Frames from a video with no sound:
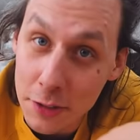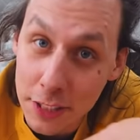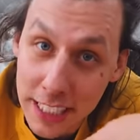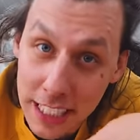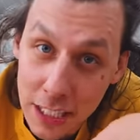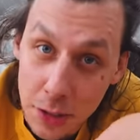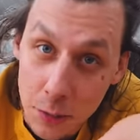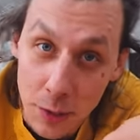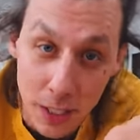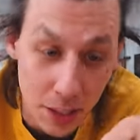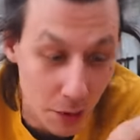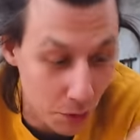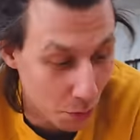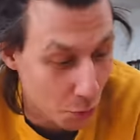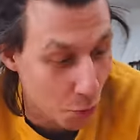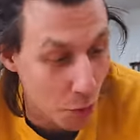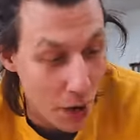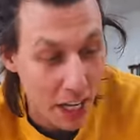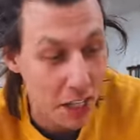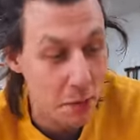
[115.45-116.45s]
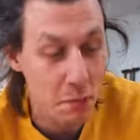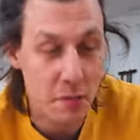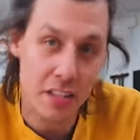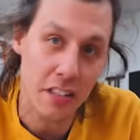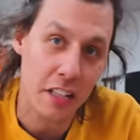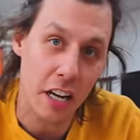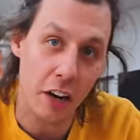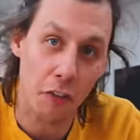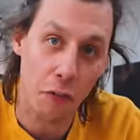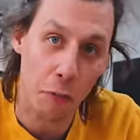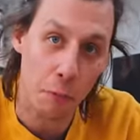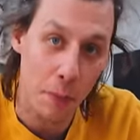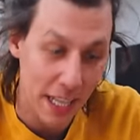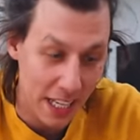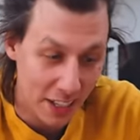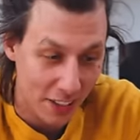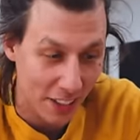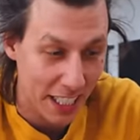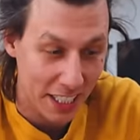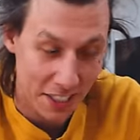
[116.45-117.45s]
deal with random stuff being
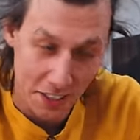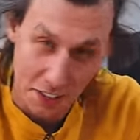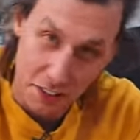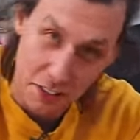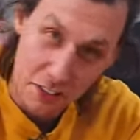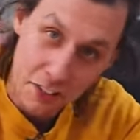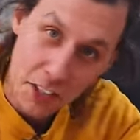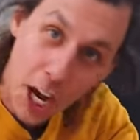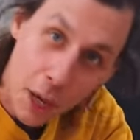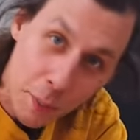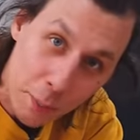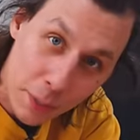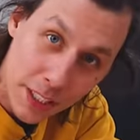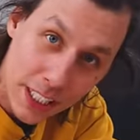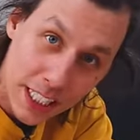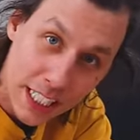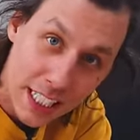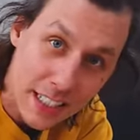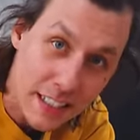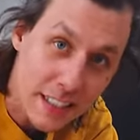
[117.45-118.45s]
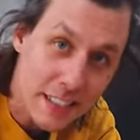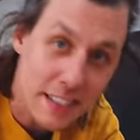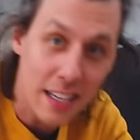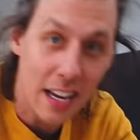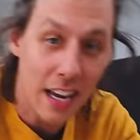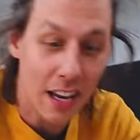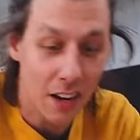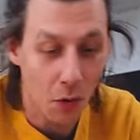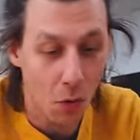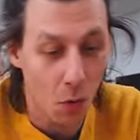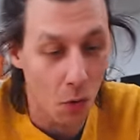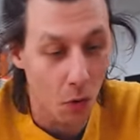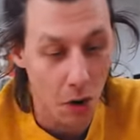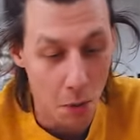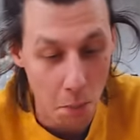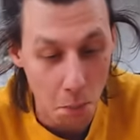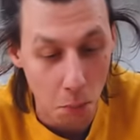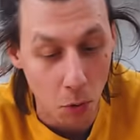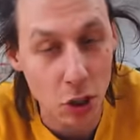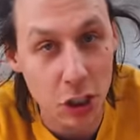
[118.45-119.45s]
collected on top of these or
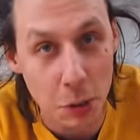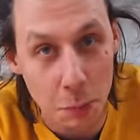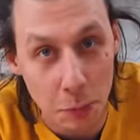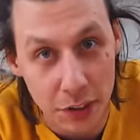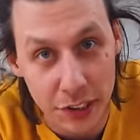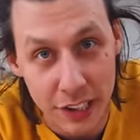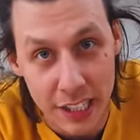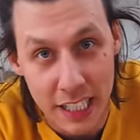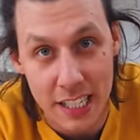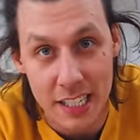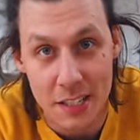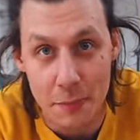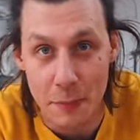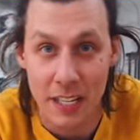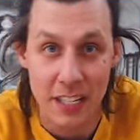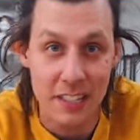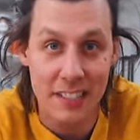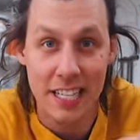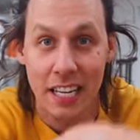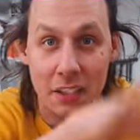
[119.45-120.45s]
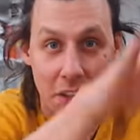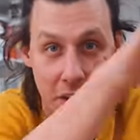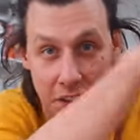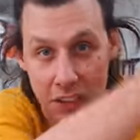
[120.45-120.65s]
multiple of these being stacked on